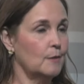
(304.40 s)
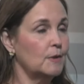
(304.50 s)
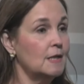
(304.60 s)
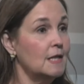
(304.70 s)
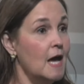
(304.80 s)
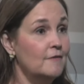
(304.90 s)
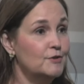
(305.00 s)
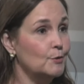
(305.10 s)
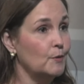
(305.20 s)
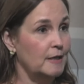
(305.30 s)
they would love
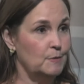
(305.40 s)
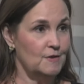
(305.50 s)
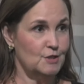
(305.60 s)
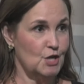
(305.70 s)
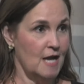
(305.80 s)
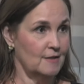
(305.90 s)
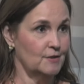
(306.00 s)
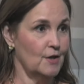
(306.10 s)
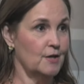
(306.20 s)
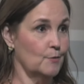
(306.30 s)
to read with a
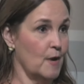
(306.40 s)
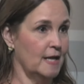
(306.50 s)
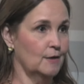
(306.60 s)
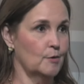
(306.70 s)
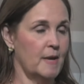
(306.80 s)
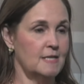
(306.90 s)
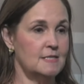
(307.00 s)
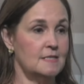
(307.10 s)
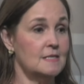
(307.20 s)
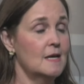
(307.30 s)
child on a regular
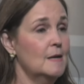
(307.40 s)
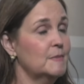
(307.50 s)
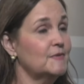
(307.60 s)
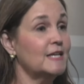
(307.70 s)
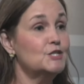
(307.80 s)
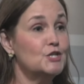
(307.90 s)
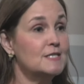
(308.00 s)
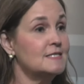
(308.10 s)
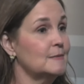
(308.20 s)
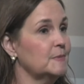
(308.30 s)
basis, but they
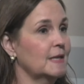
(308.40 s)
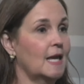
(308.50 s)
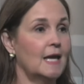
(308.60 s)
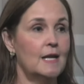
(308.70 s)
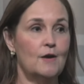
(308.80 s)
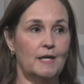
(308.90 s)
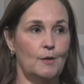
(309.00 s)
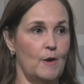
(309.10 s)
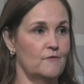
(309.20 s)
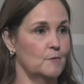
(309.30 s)
just simply cannot get
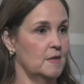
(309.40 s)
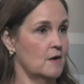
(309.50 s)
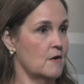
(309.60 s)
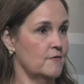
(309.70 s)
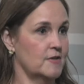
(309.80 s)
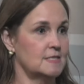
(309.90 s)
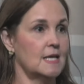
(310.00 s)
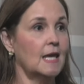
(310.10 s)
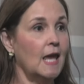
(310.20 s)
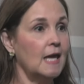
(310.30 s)
away from the office.
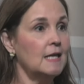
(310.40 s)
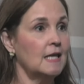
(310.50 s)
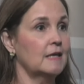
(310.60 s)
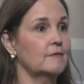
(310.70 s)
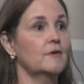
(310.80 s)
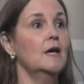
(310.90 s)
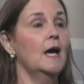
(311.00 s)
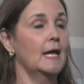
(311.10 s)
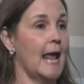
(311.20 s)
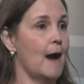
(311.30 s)
They can't give
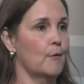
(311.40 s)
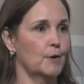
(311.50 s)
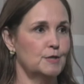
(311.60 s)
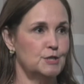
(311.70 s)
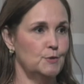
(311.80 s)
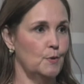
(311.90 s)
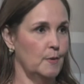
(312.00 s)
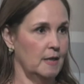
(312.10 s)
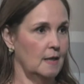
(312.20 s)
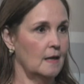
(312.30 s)
an hour or two a
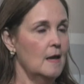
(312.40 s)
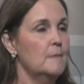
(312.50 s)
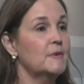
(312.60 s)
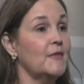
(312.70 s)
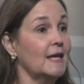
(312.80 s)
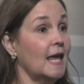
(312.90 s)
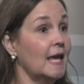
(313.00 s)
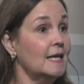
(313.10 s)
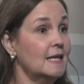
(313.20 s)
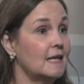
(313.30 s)
week, but they
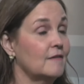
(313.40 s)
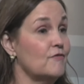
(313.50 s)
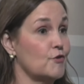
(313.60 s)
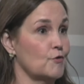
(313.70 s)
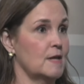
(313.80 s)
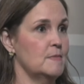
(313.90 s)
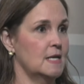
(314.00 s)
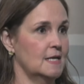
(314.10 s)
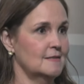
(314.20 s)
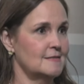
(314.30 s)
can give 30
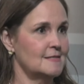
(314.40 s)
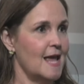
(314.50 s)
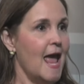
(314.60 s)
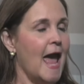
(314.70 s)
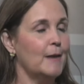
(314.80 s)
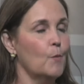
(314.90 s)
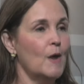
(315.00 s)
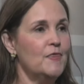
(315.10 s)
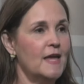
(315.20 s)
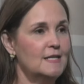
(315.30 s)
minutes. And
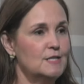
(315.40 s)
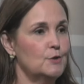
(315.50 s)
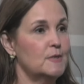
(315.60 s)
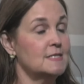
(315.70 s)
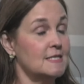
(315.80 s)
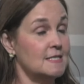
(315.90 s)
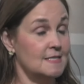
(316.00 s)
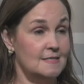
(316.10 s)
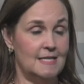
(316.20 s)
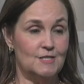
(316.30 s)
what they do is
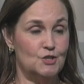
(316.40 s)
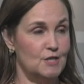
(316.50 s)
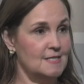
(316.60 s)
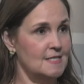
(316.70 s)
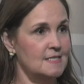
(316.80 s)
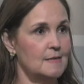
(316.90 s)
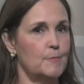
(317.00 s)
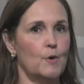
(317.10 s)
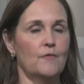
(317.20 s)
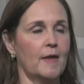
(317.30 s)
it's, it's just this
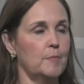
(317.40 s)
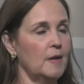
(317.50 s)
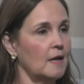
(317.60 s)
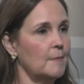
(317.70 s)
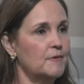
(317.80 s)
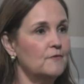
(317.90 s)
simple they pick up